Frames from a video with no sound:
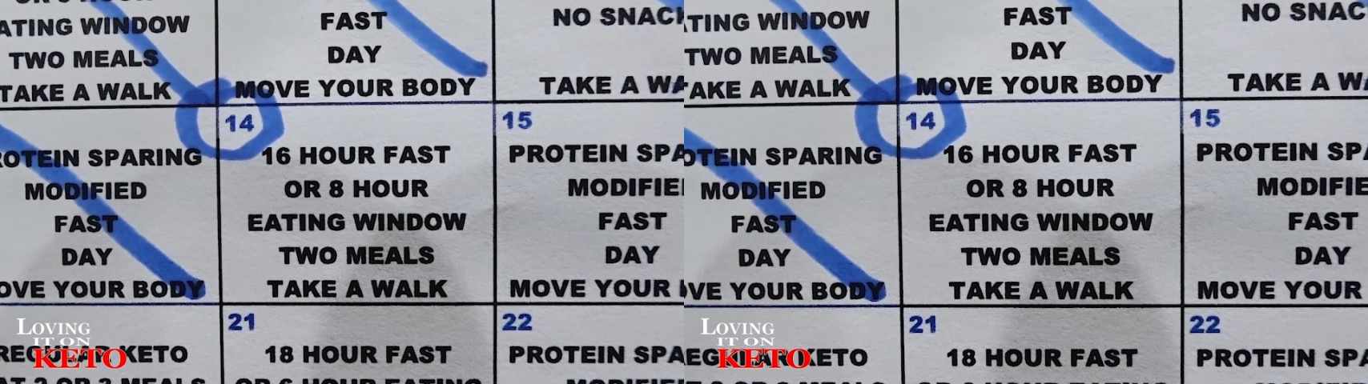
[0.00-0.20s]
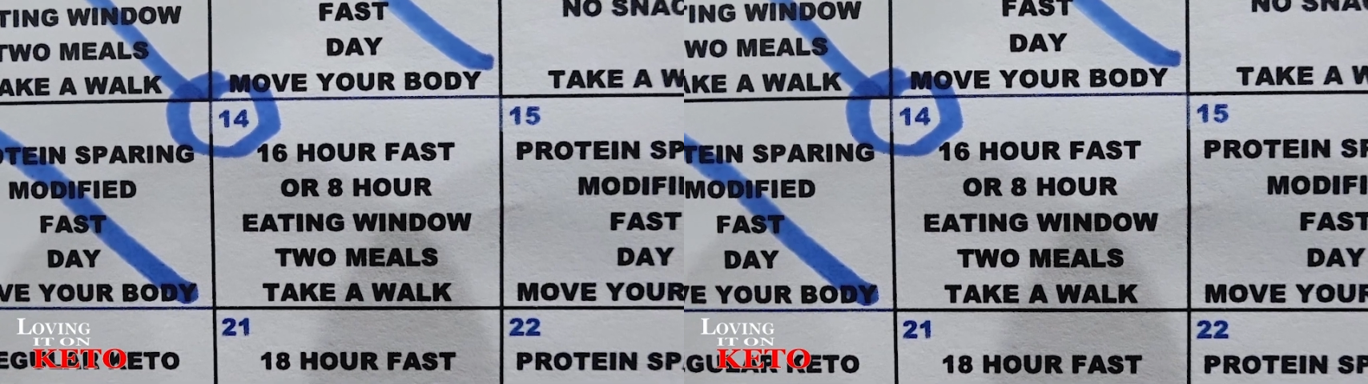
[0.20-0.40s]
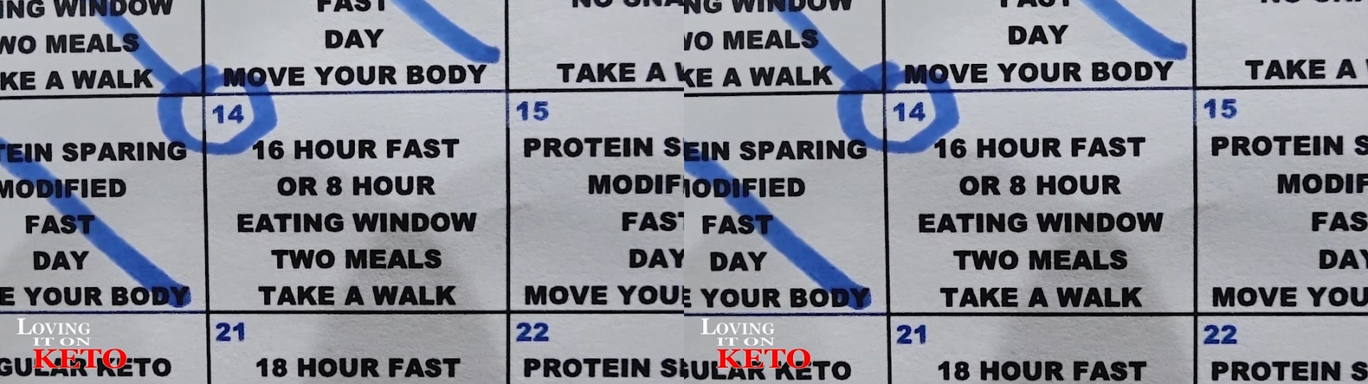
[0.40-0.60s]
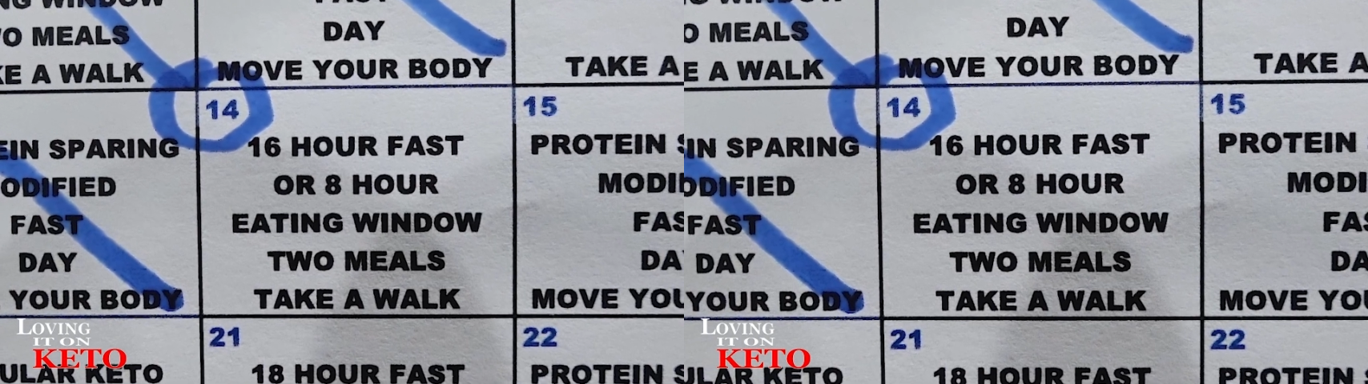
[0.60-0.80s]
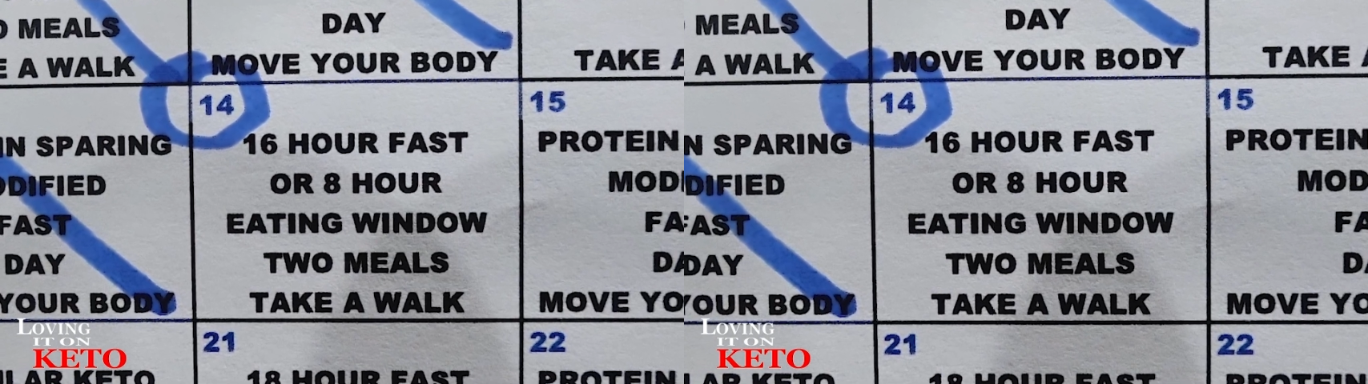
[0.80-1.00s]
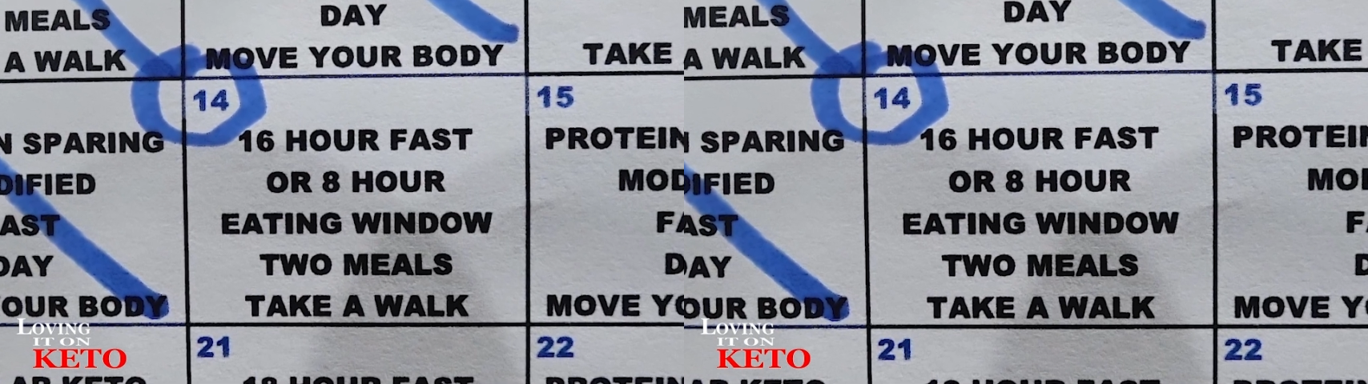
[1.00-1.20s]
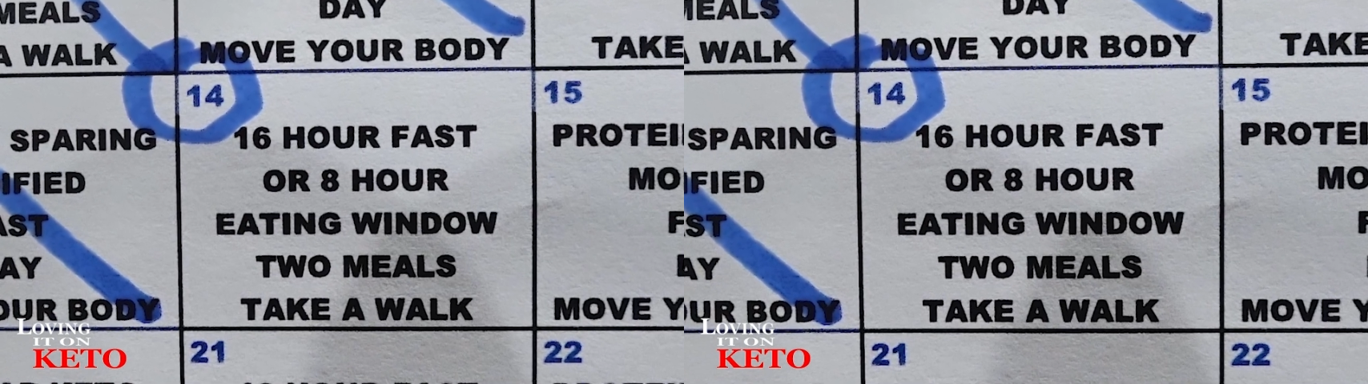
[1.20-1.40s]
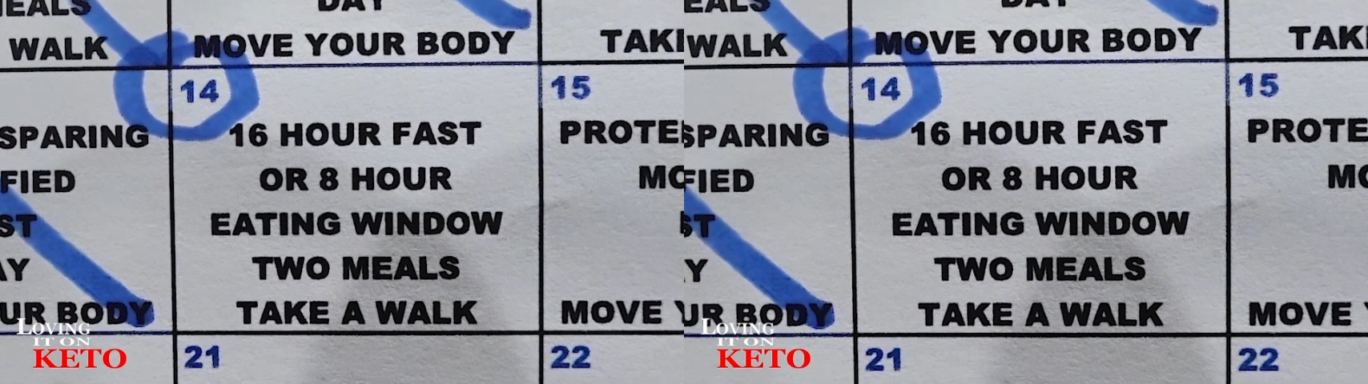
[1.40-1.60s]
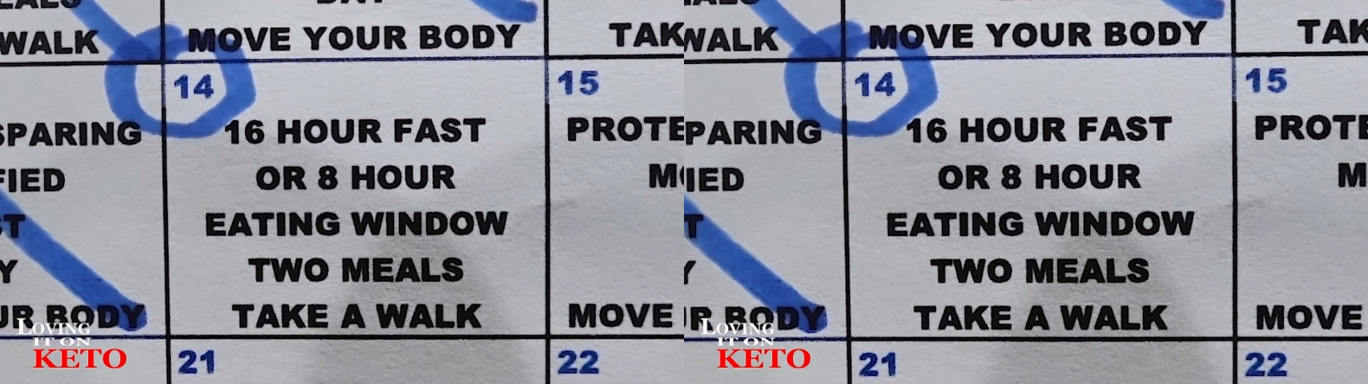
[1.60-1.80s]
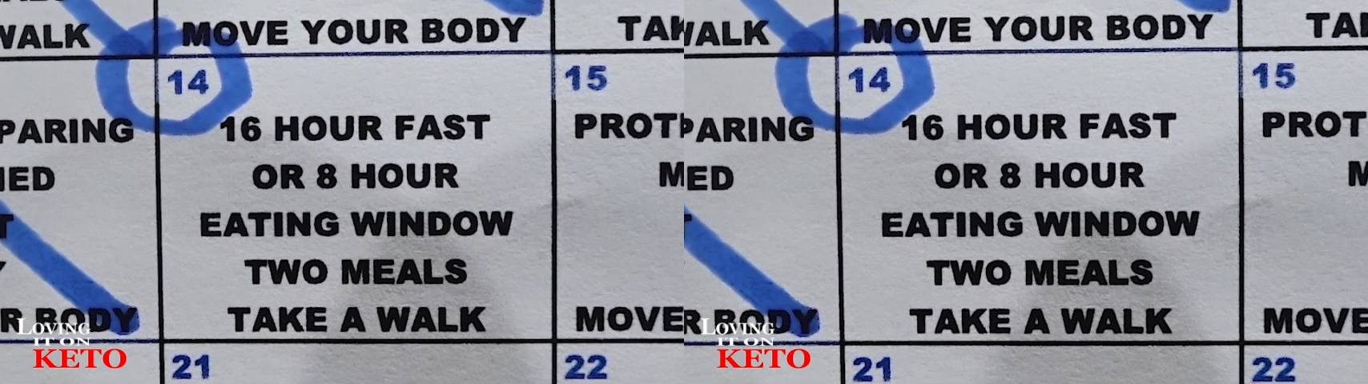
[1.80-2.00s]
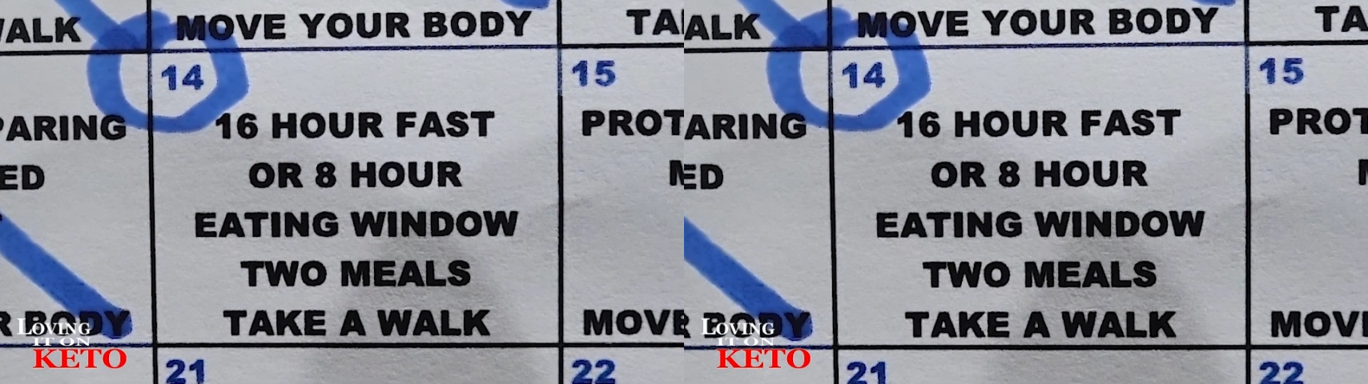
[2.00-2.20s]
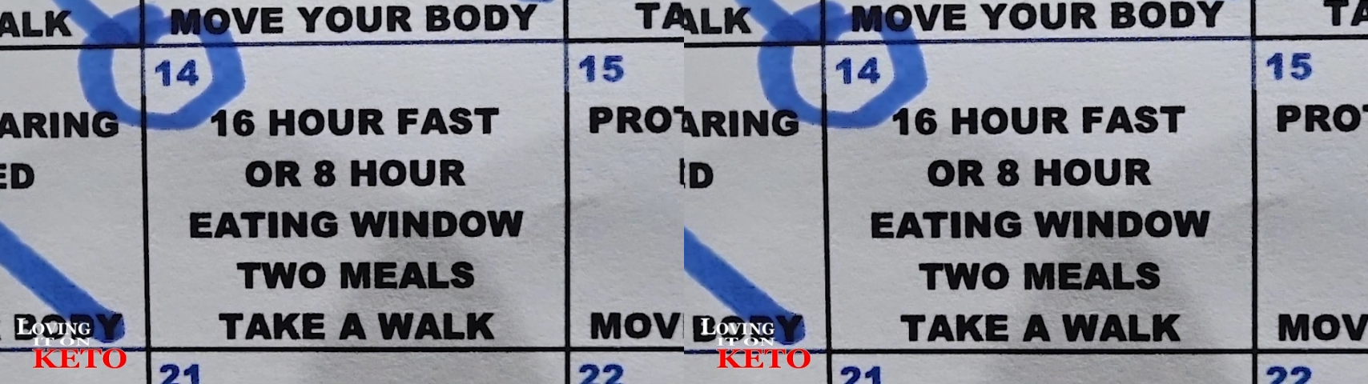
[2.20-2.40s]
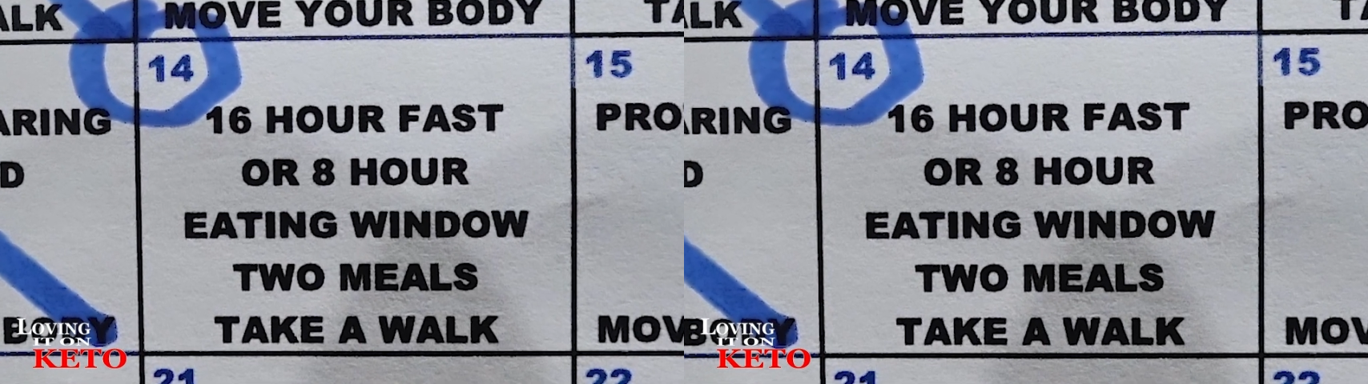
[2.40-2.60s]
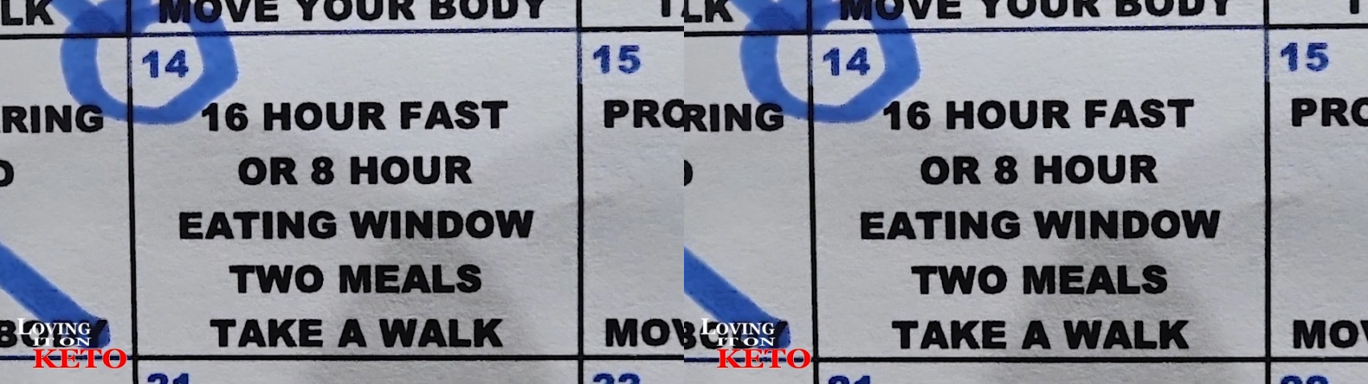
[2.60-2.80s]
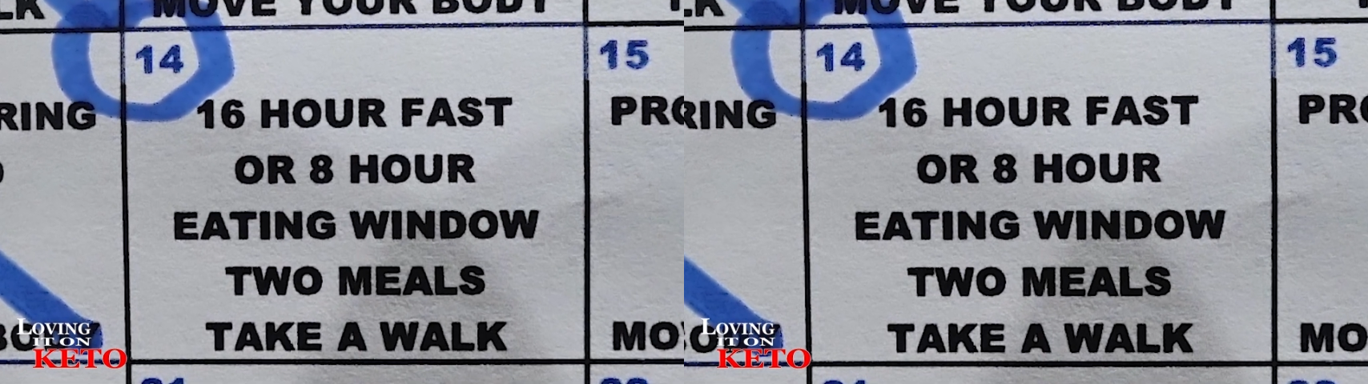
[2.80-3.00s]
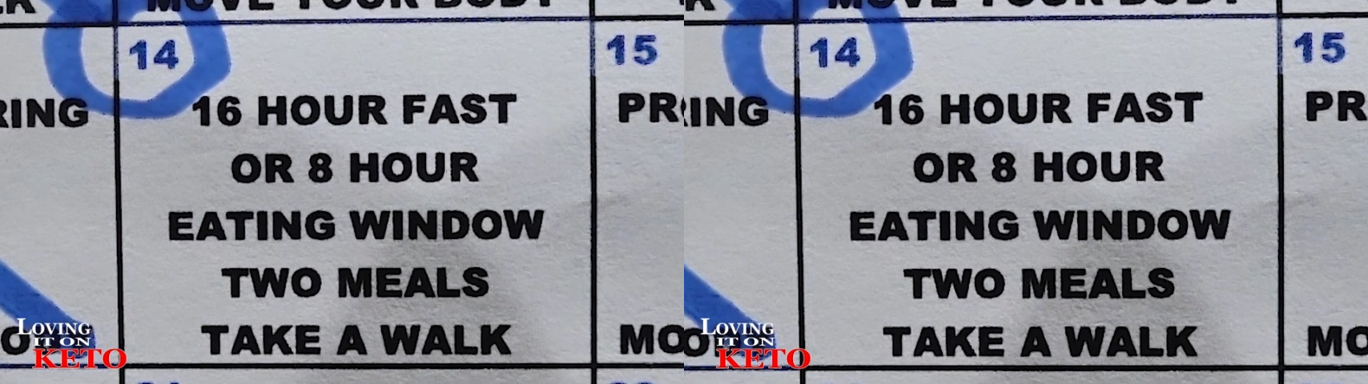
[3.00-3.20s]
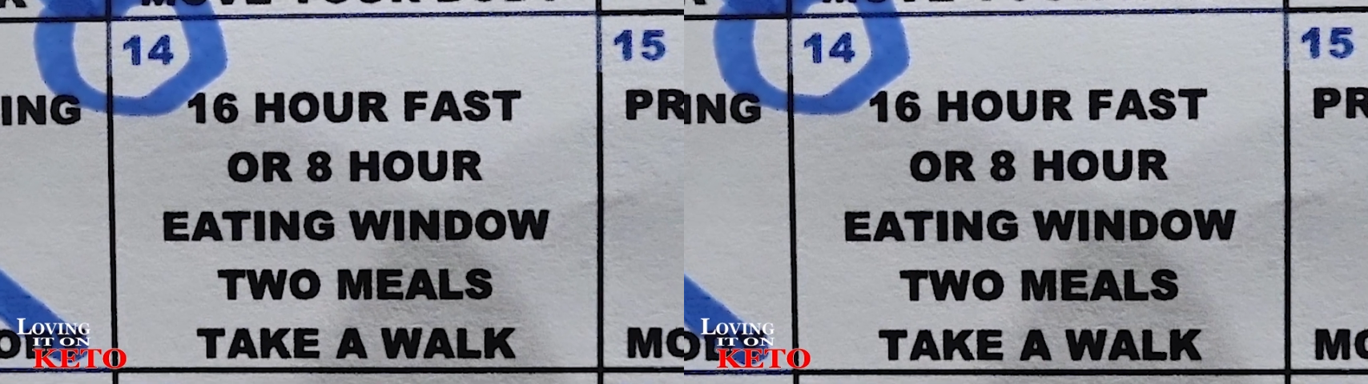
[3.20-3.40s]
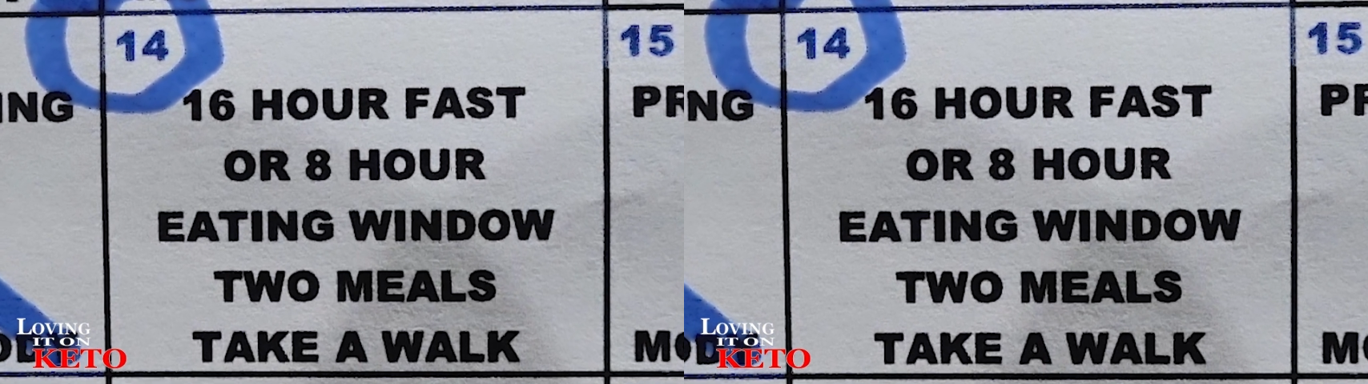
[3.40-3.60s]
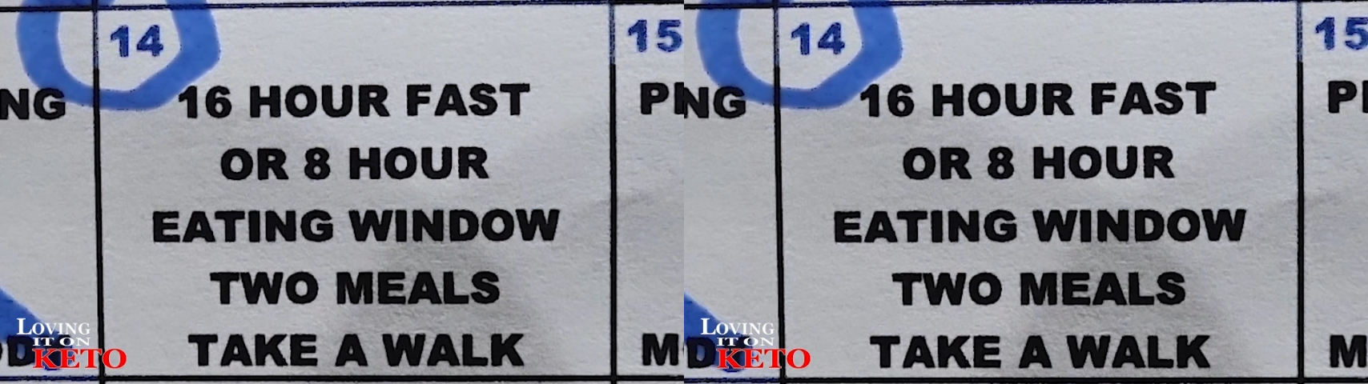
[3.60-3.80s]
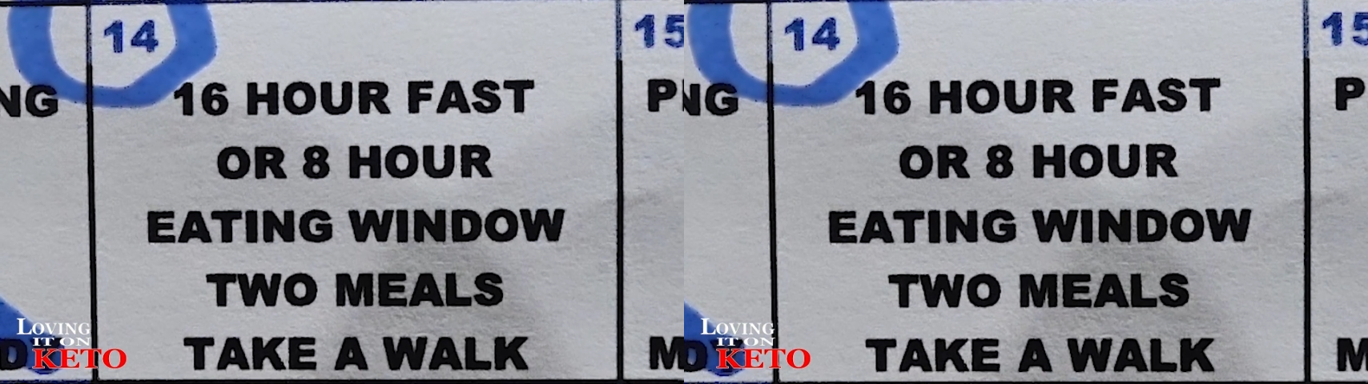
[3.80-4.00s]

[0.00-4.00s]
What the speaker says: [unreadable: no face in view]